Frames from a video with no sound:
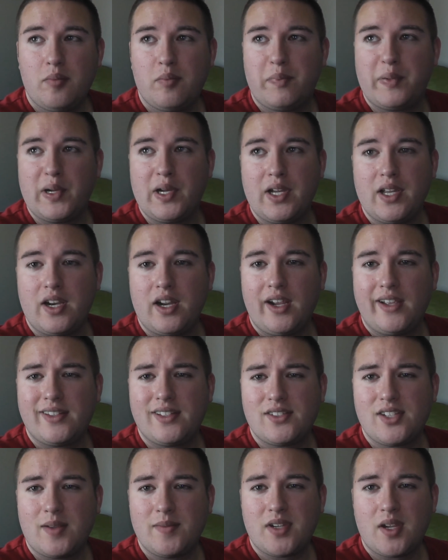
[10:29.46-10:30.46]
but at the
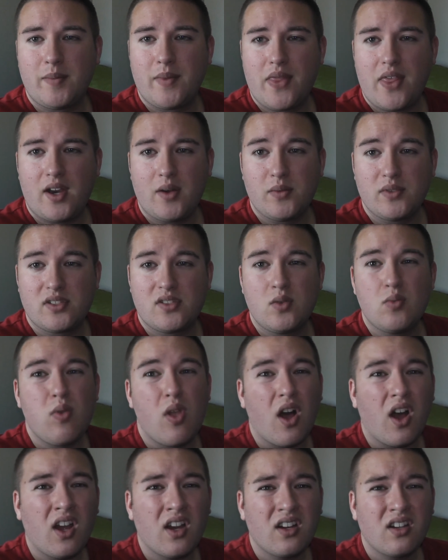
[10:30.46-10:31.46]
same time I thought it was too
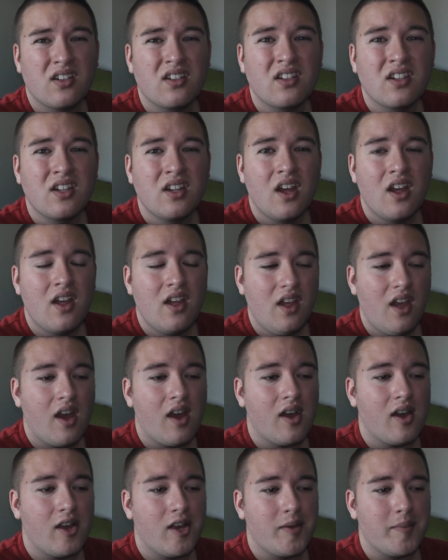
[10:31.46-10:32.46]
long.
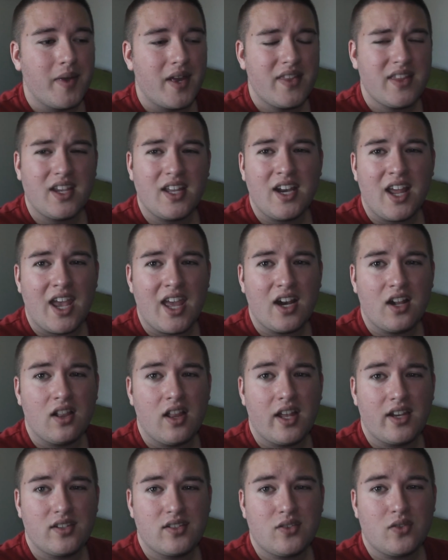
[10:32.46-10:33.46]
I think it ate a
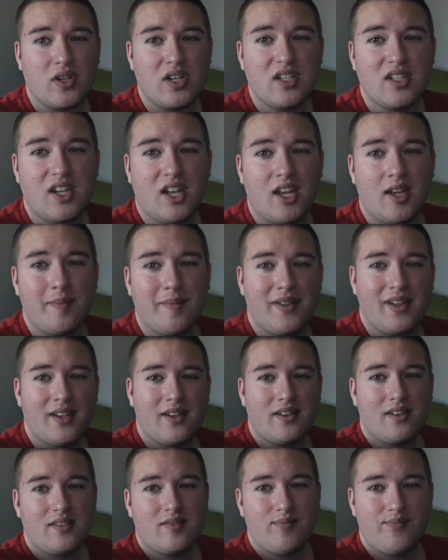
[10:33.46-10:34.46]
lot of screen time.
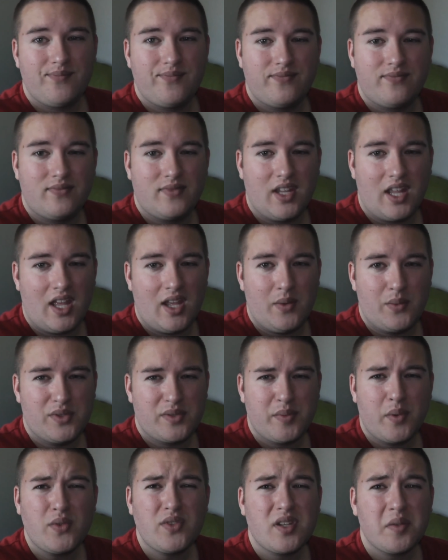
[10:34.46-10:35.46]
It was
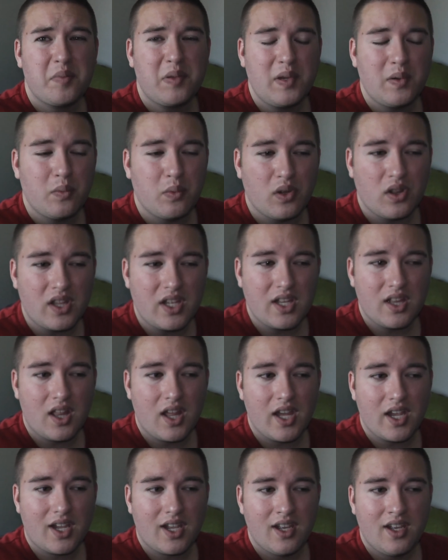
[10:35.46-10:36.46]
supposed to be really
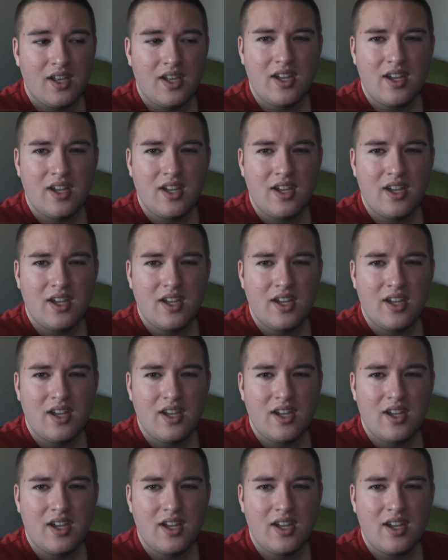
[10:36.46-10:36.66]
like,